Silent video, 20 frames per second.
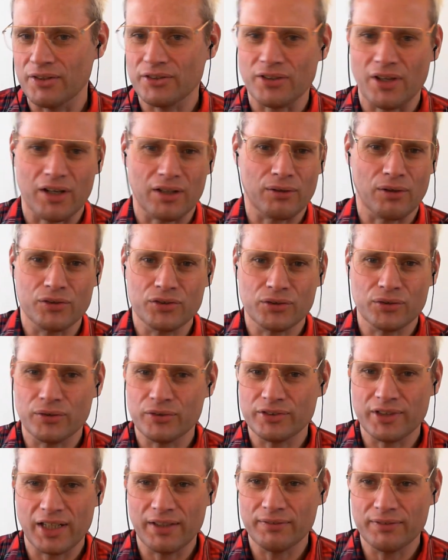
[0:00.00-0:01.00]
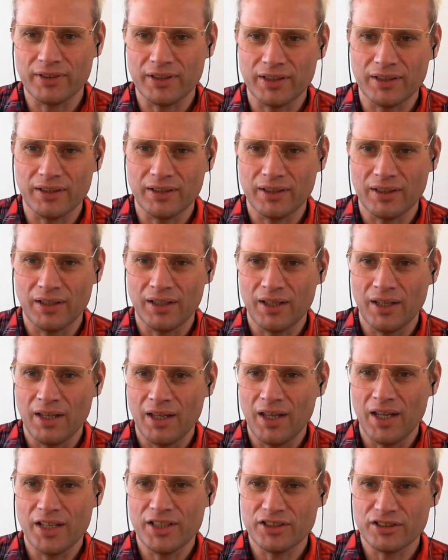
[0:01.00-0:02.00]
Now, psychological safety
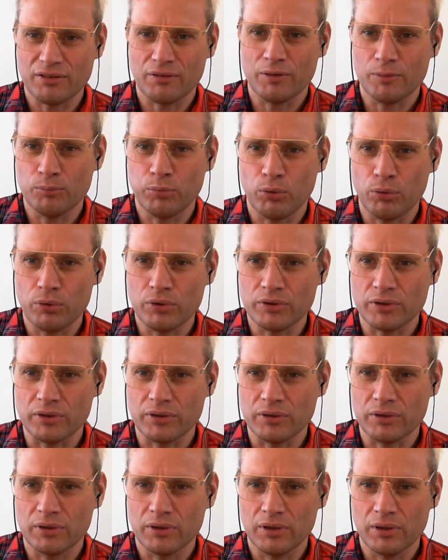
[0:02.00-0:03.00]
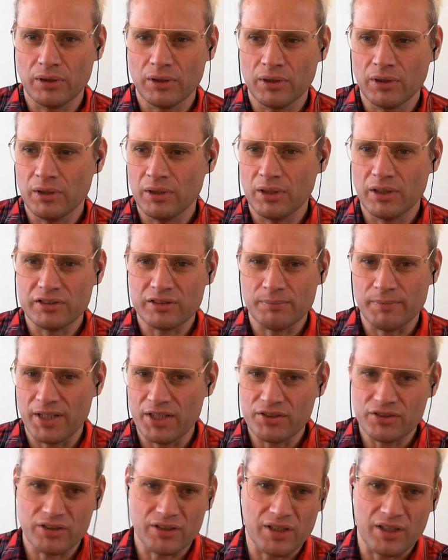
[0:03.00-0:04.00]
is so important. As I
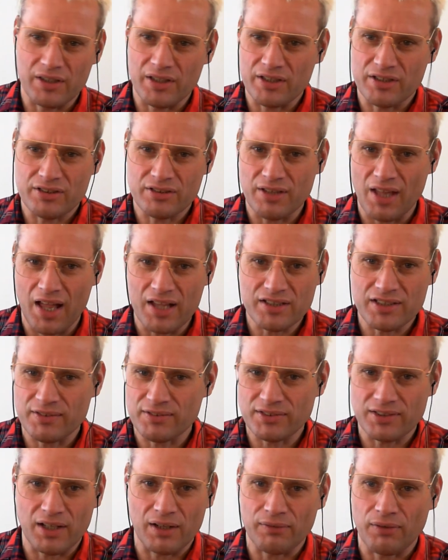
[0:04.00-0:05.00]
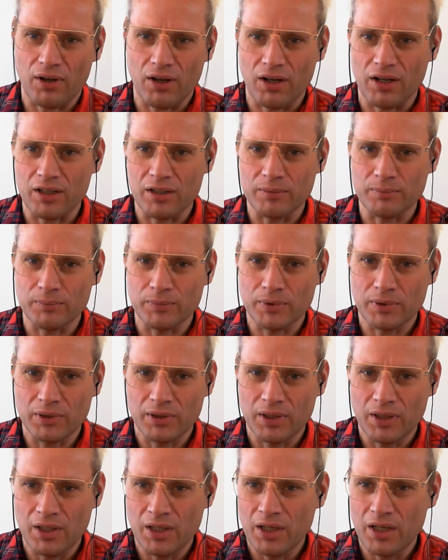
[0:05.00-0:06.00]
mentioned, that the stats of self-harm
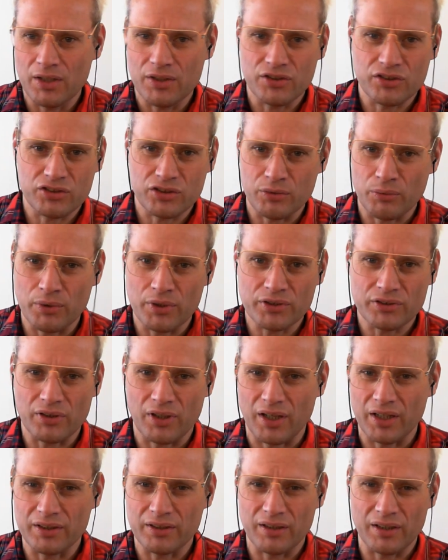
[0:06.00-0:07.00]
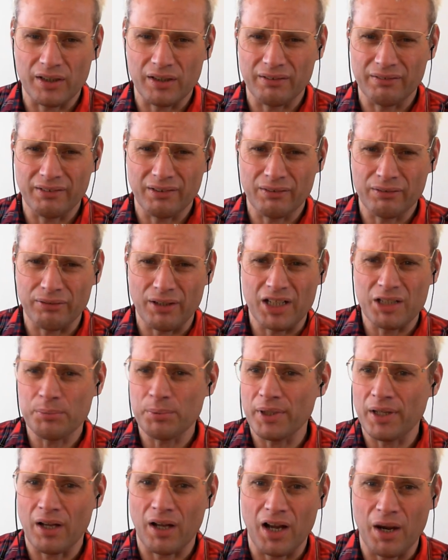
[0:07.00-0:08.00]
and suicide are
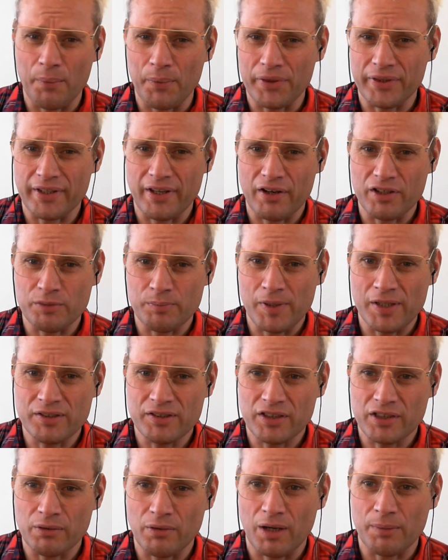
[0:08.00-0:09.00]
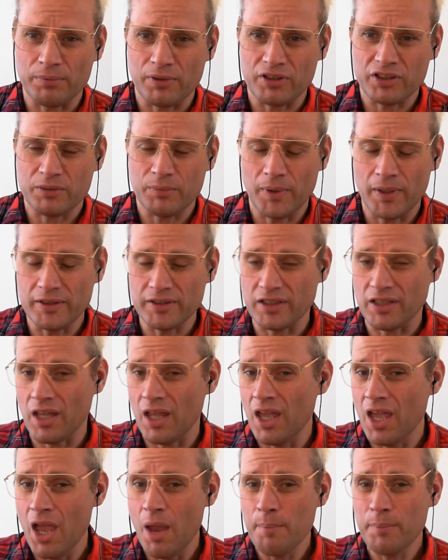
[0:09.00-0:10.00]
incredibly high within the LGBTQI plus community,
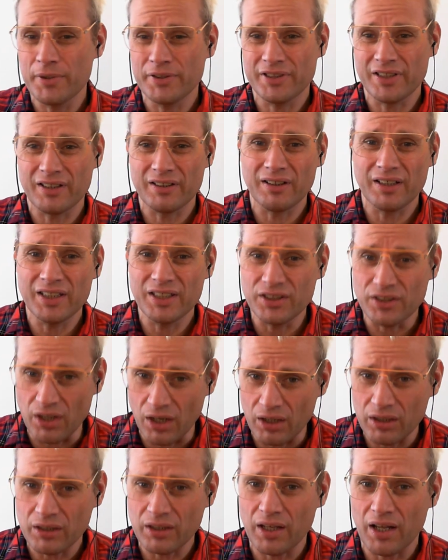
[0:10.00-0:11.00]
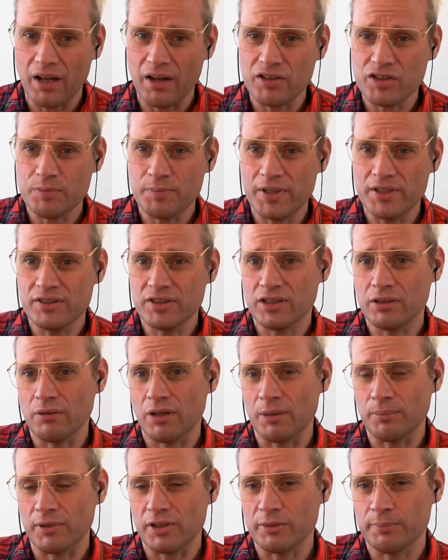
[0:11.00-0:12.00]
particularly young
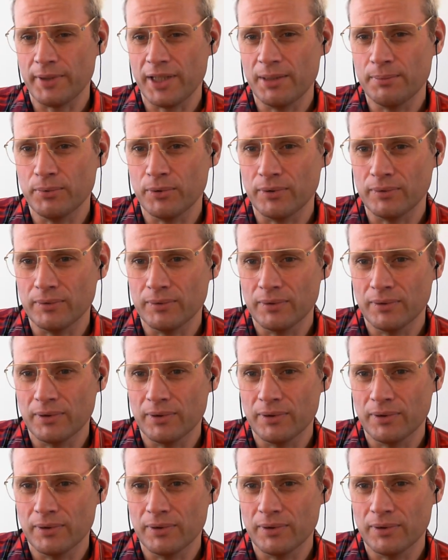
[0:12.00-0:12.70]
LGBTQI plus people.